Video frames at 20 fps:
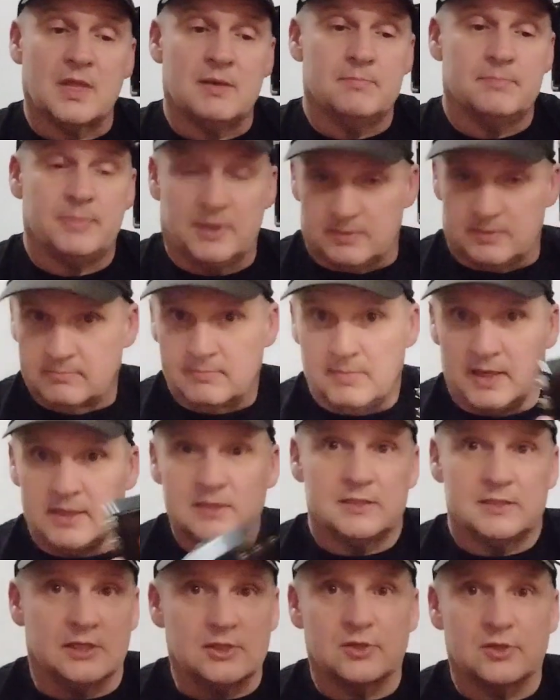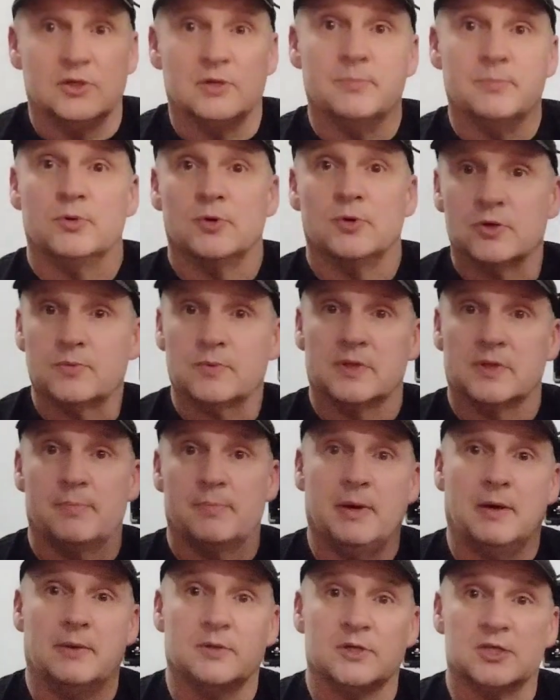But mine sits on a board with a
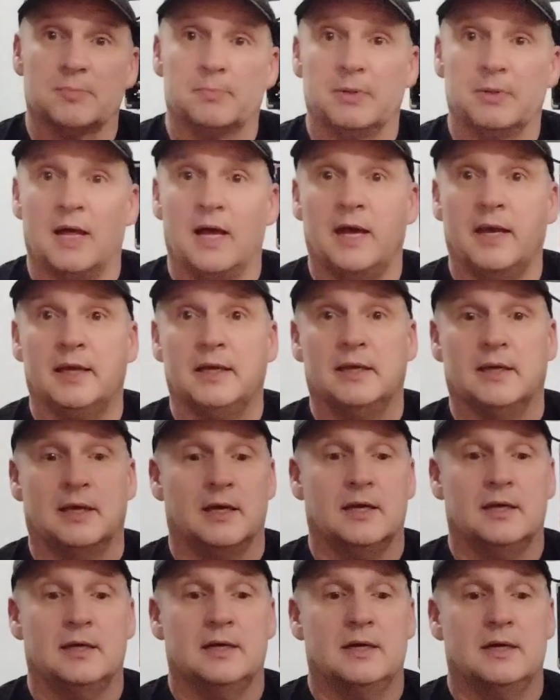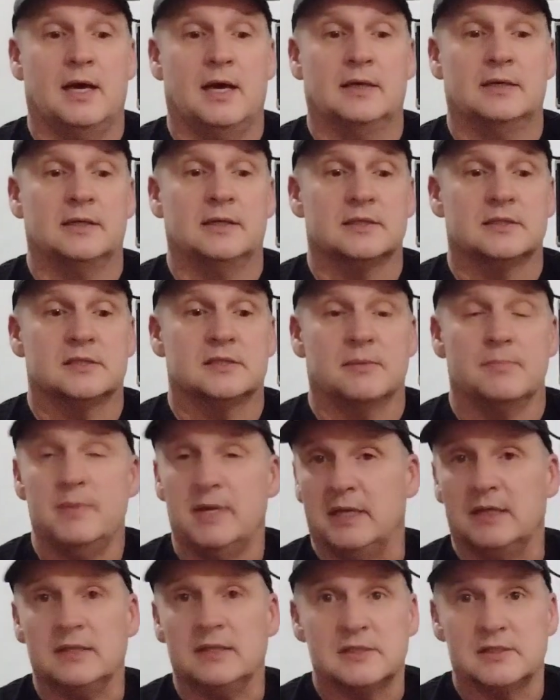power supply, and it's a
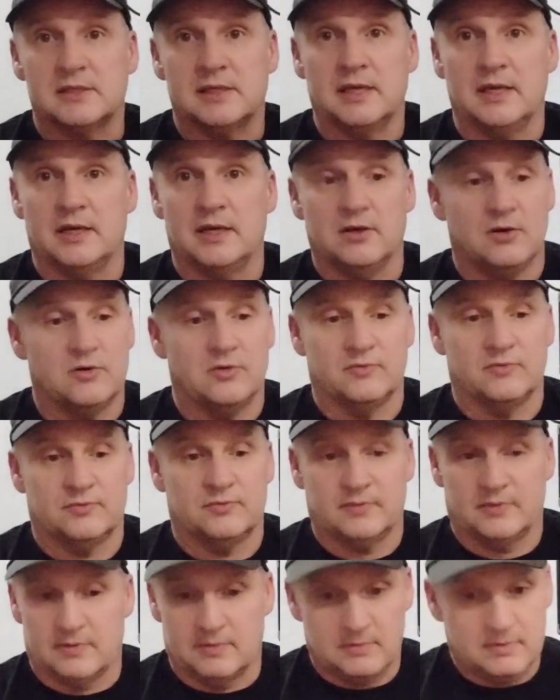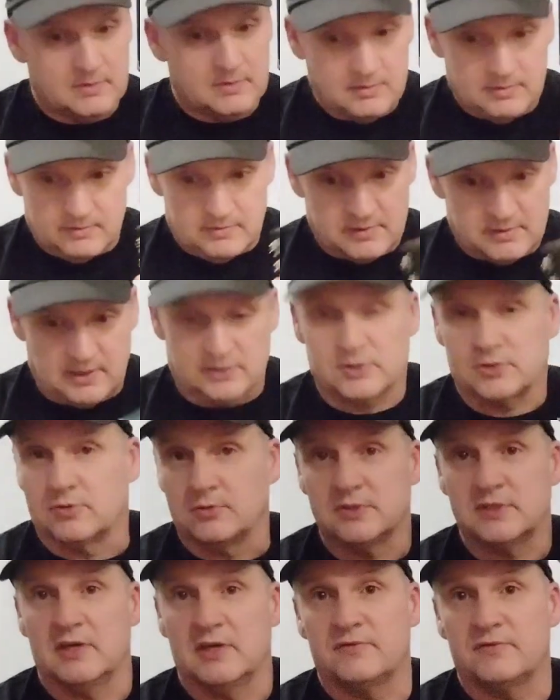mainstay of this
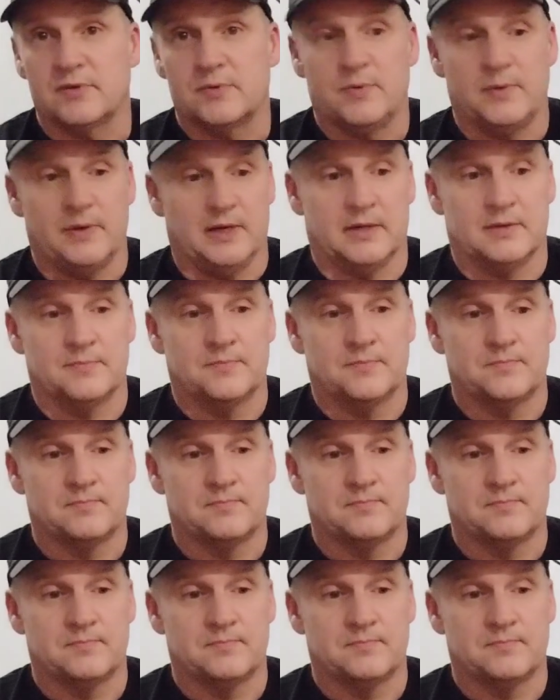goes everywhere.